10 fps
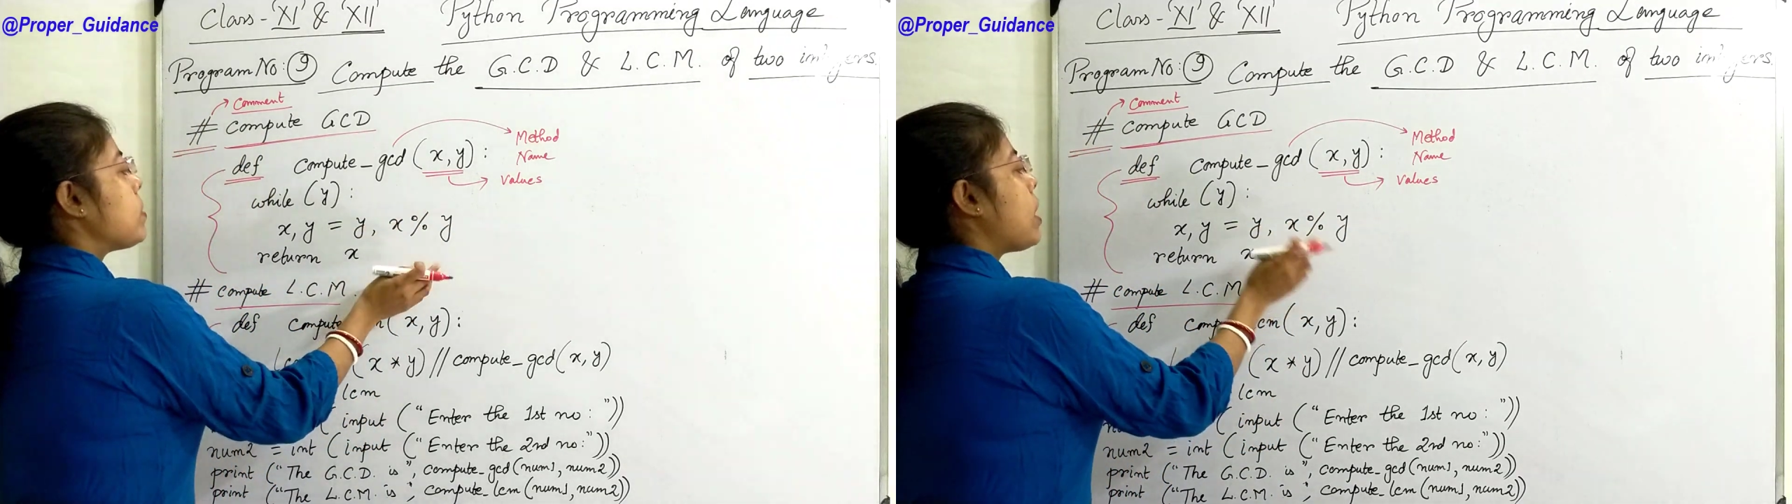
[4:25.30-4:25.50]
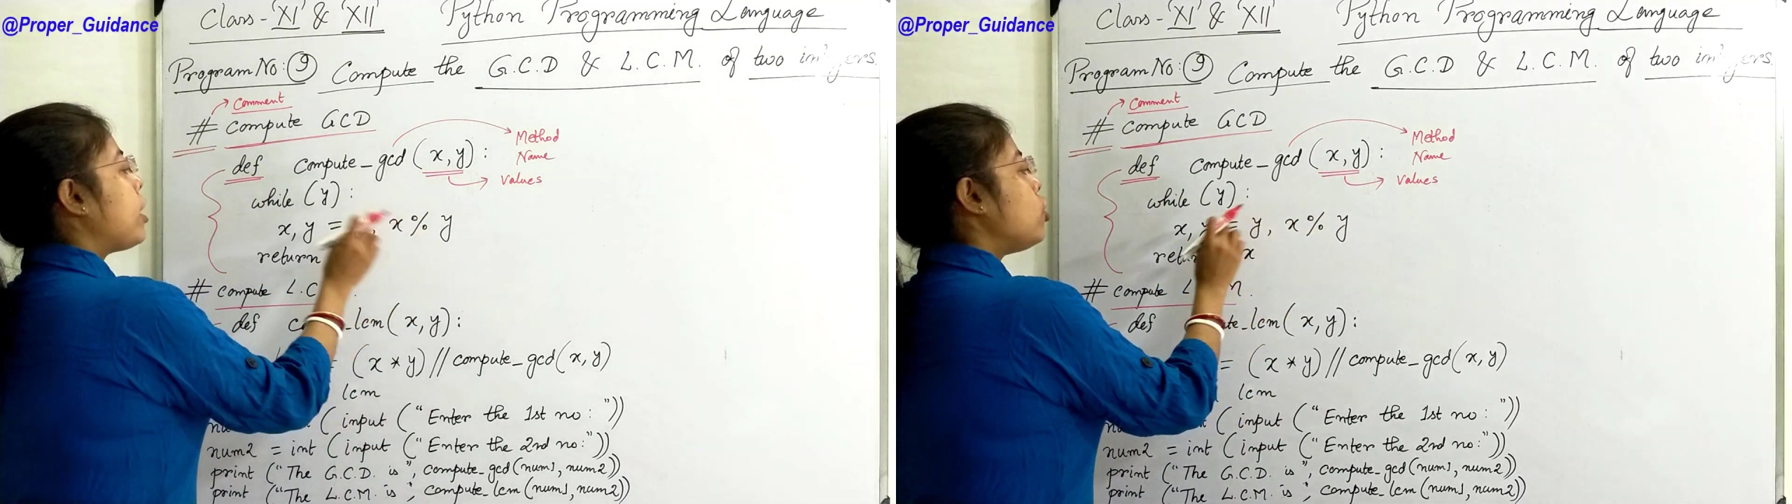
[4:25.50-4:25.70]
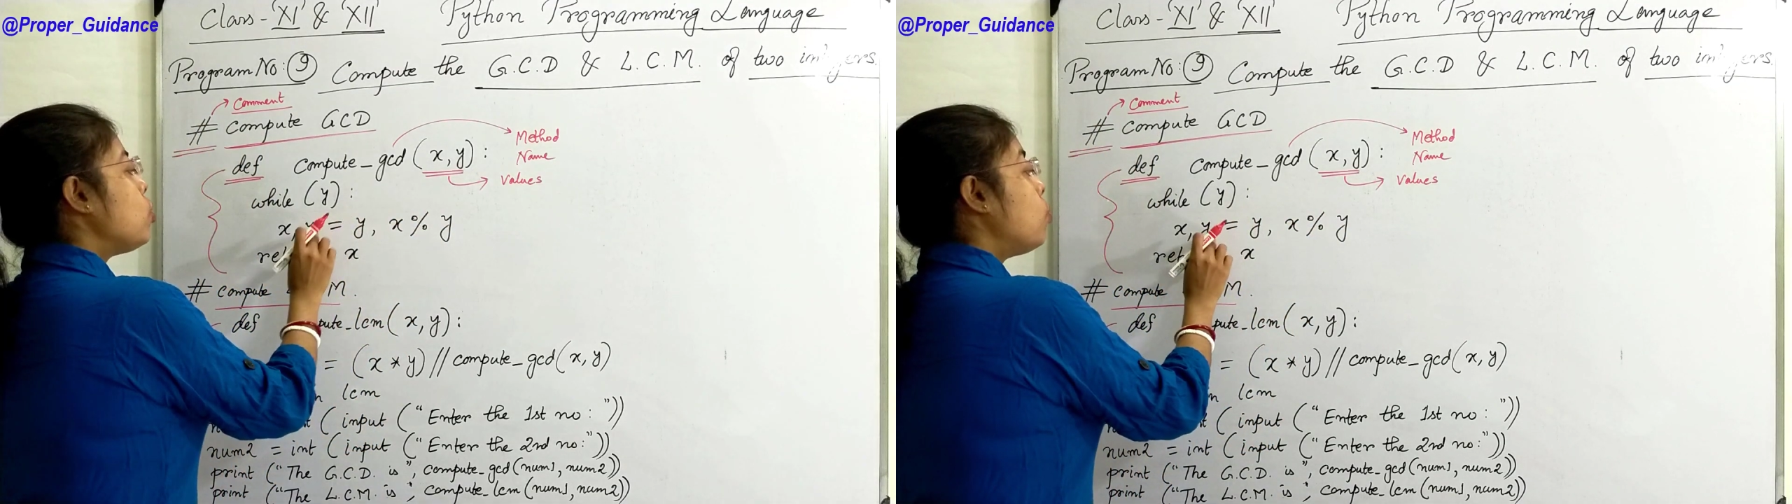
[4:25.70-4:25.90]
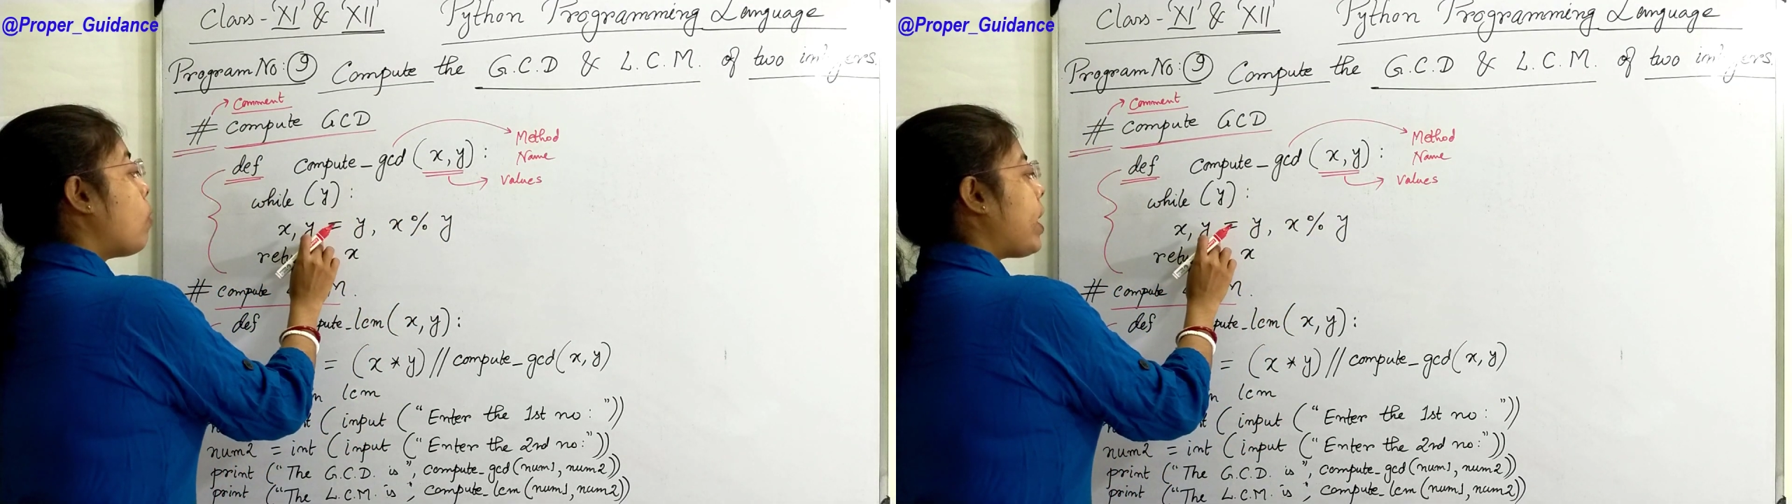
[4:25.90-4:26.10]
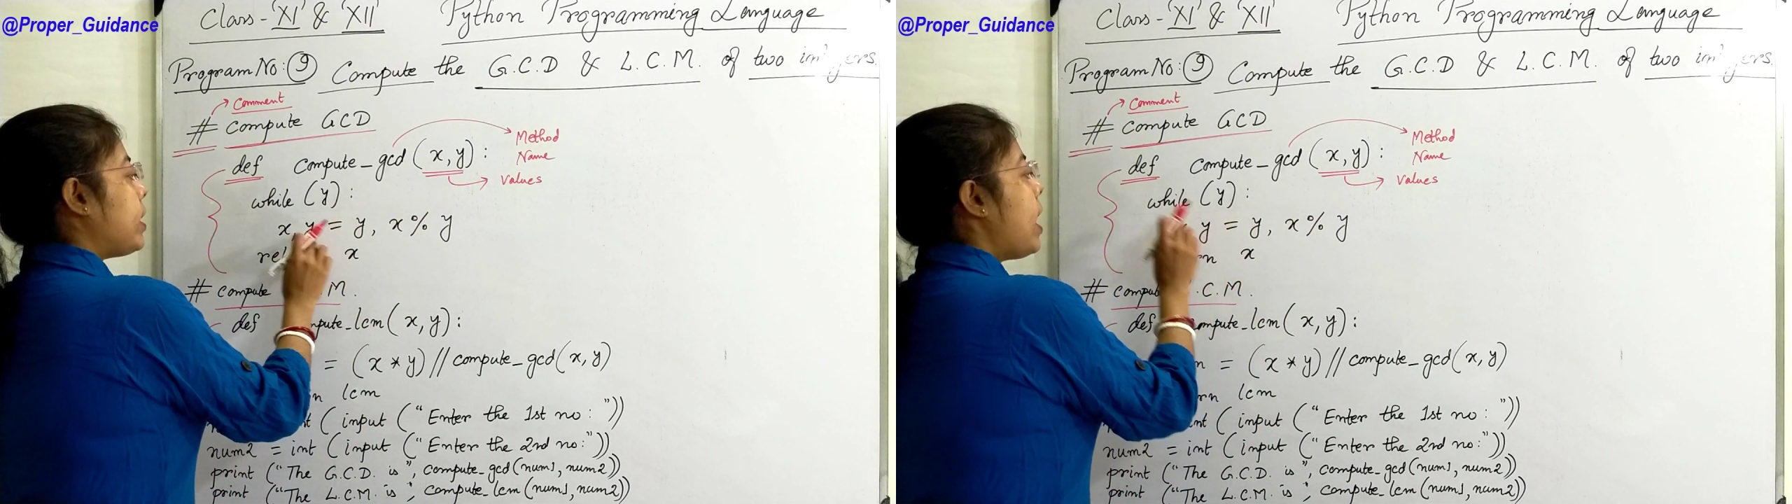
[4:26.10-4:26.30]
assigned to
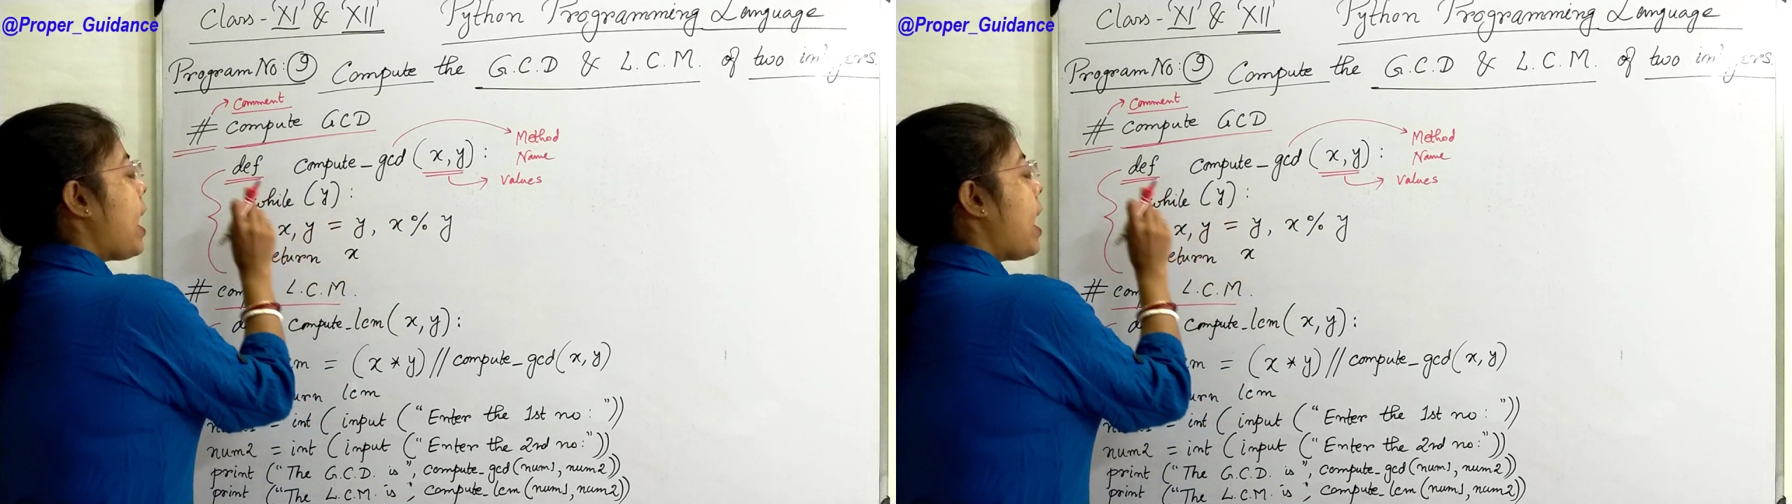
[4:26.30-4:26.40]
y,